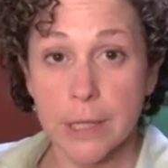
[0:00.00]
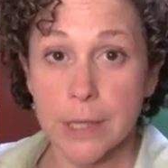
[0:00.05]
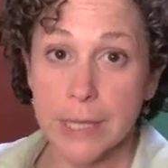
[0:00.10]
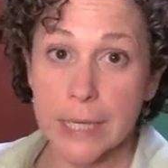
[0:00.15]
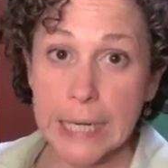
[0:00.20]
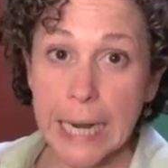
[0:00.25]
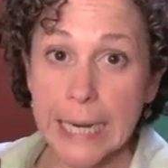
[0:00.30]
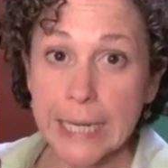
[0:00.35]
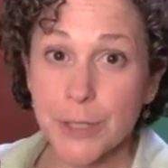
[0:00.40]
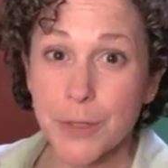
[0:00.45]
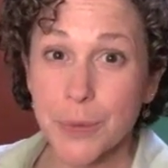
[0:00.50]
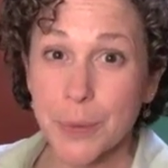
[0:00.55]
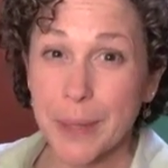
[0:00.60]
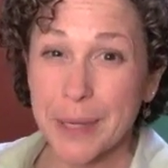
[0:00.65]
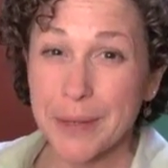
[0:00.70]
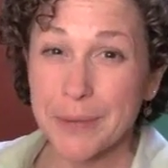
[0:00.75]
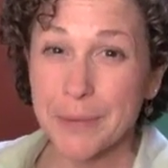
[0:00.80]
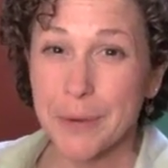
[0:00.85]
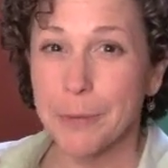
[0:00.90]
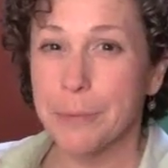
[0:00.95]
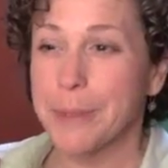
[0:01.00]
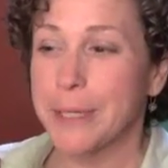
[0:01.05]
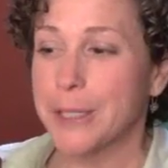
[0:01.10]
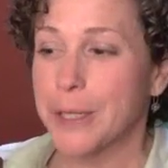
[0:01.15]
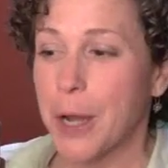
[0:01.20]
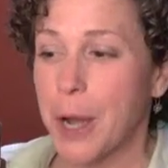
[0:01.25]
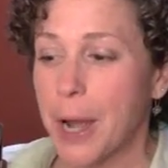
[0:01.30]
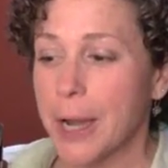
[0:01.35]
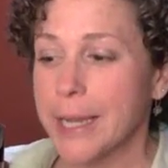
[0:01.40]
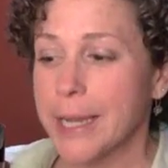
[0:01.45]
In the next one, we'll be
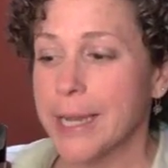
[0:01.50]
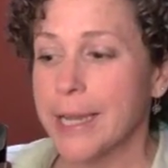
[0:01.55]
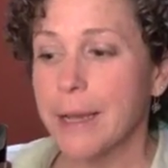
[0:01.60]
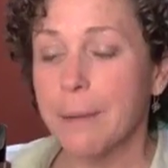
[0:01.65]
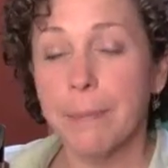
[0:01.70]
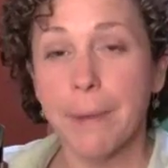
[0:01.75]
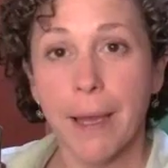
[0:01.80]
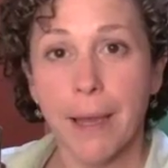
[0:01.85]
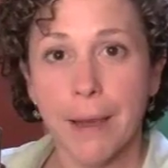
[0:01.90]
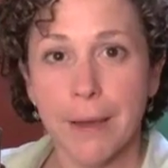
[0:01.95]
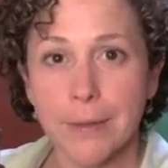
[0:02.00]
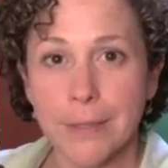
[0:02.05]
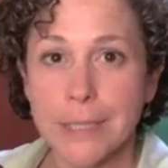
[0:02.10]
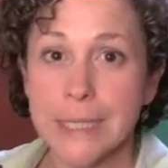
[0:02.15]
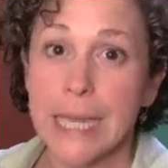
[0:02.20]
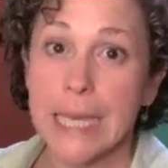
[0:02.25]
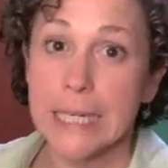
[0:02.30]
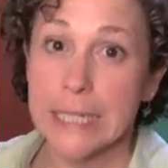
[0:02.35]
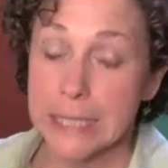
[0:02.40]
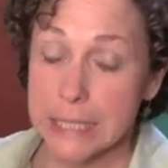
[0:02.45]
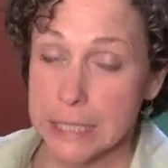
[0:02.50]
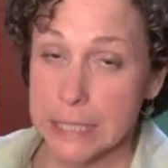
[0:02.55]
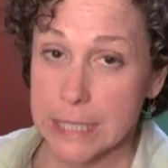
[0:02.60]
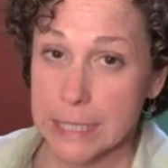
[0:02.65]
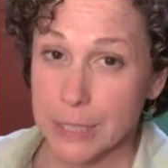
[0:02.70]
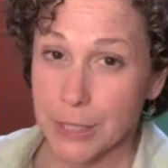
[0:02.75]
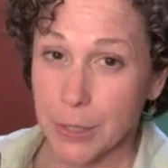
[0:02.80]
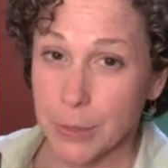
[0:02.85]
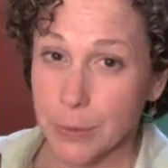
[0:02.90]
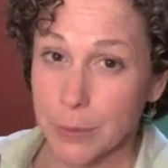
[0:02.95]
talking about
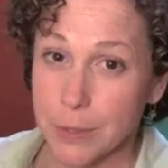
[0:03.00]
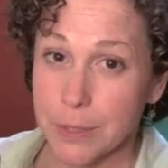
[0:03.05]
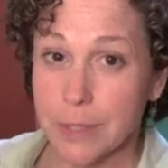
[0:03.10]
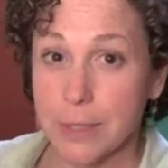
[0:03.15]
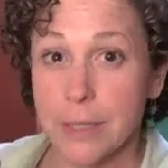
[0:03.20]
tendency notes.